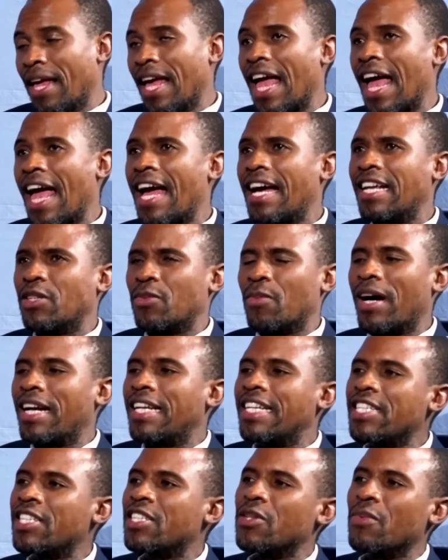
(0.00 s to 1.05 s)
And
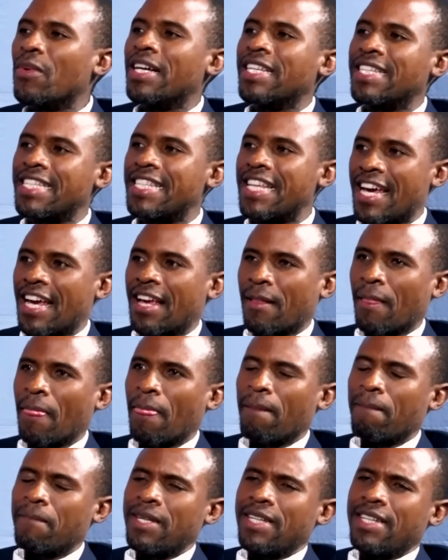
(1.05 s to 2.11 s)
whilst he was there,
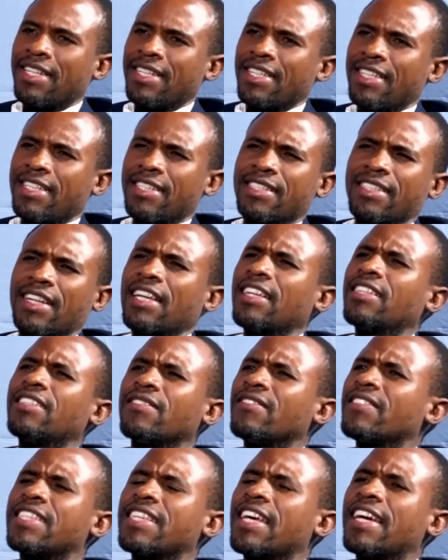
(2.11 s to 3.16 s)
his
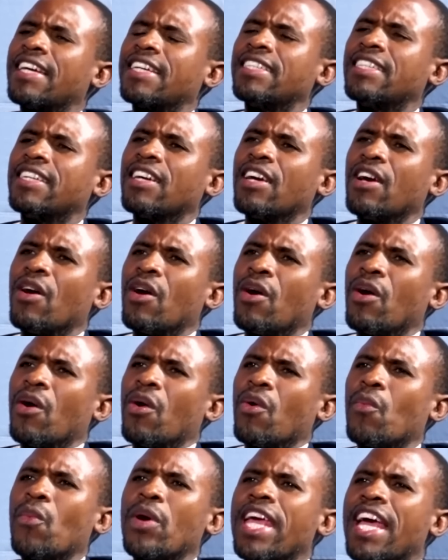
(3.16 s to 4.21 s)
relatives said,
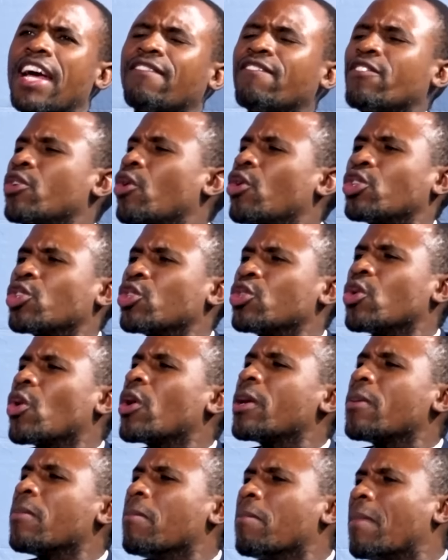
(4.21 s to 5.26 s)
we have not
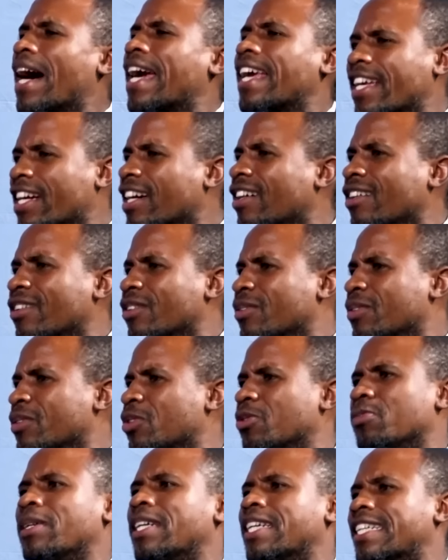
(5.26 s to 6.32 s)
known Michael
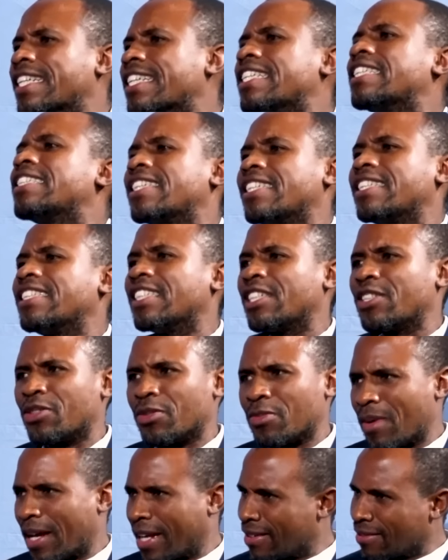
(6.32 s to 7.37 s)
to be a Christian
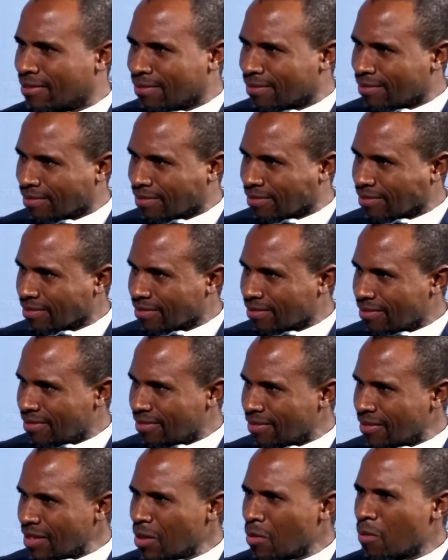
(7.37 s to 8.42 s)
gentleman.
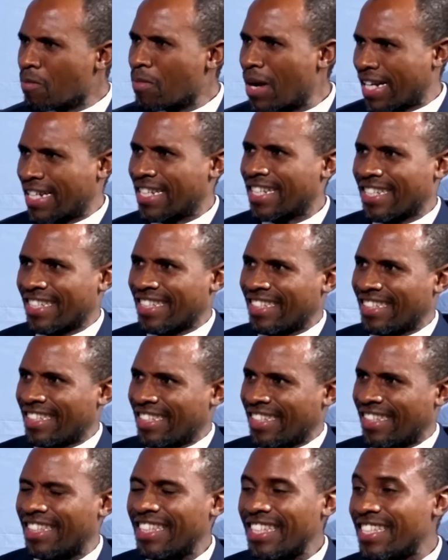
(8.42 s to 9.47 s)
But
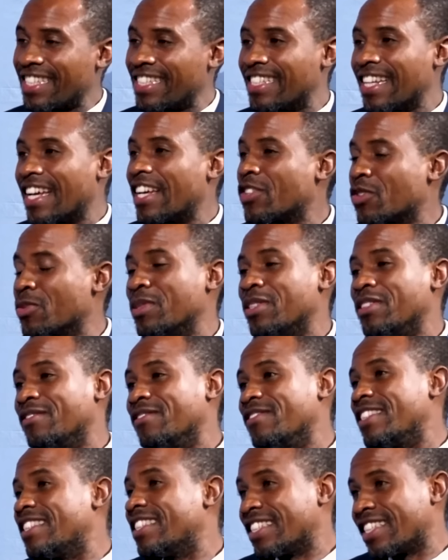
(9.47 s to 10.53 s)
these days we've been
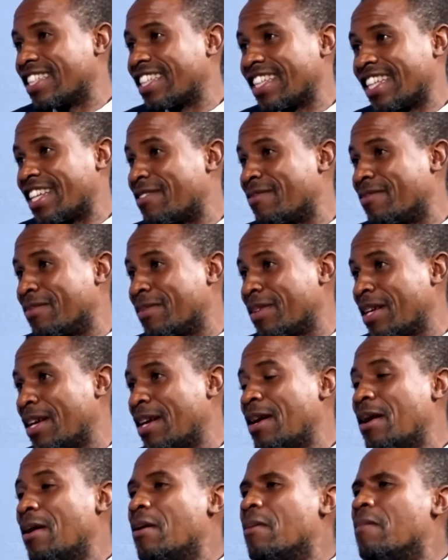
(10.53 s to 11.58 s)
visiting him,
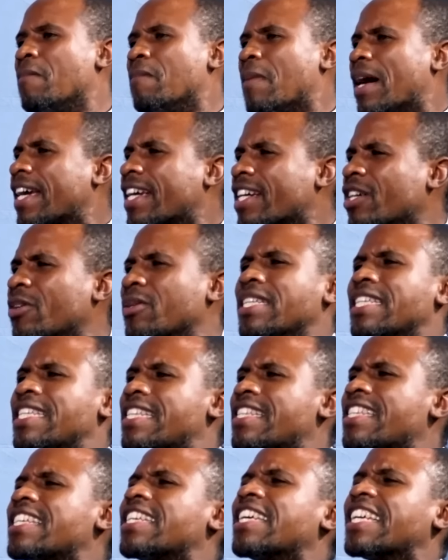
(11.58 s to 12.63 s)
Michael is
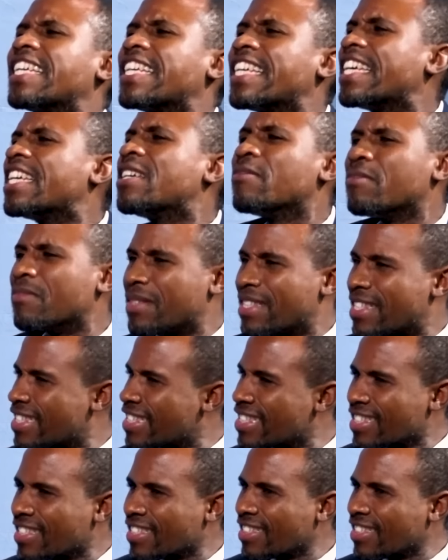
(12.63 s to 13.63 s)
singing hymns.